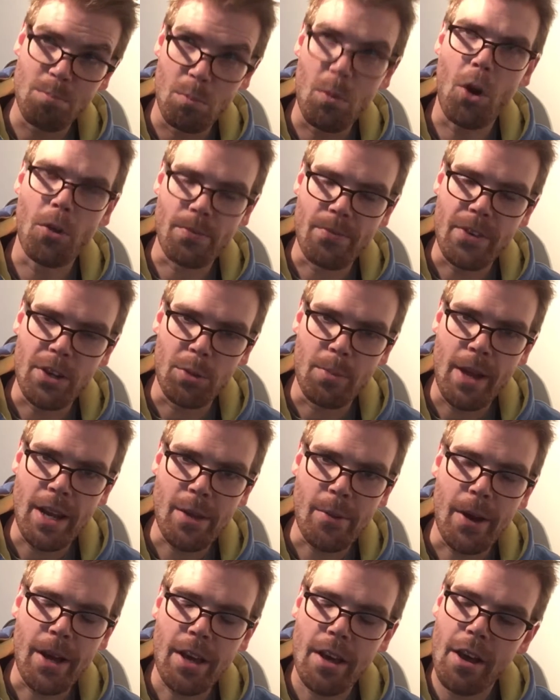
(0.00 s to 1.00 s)
on film
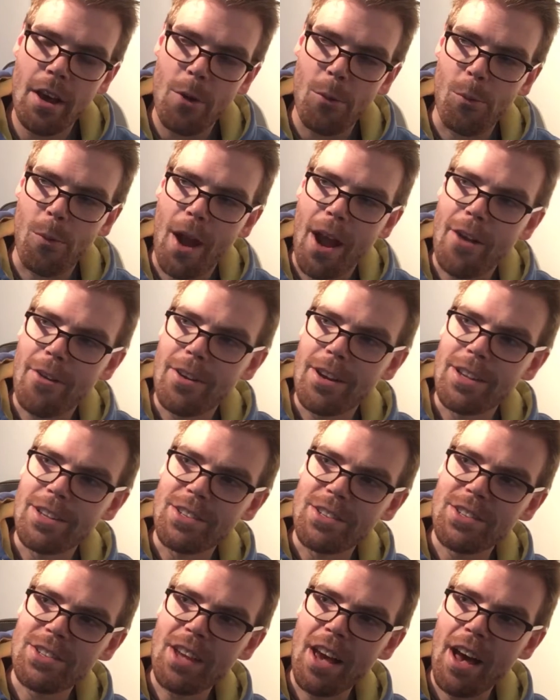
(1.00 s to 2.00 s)
anyway,
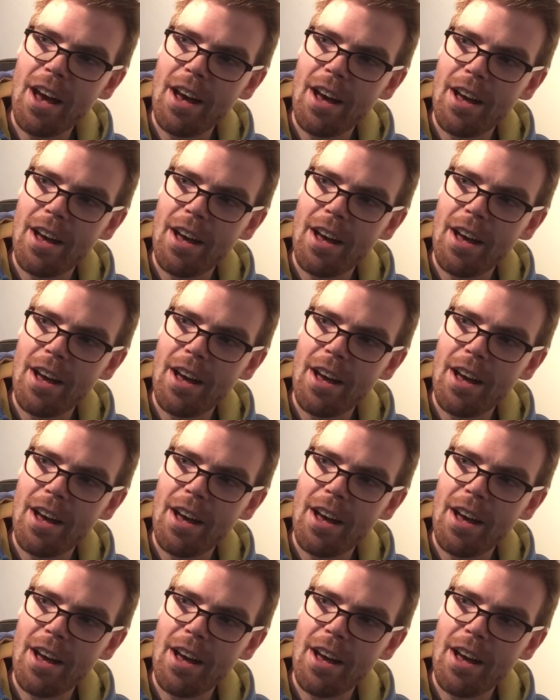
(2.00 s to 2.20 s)
whereas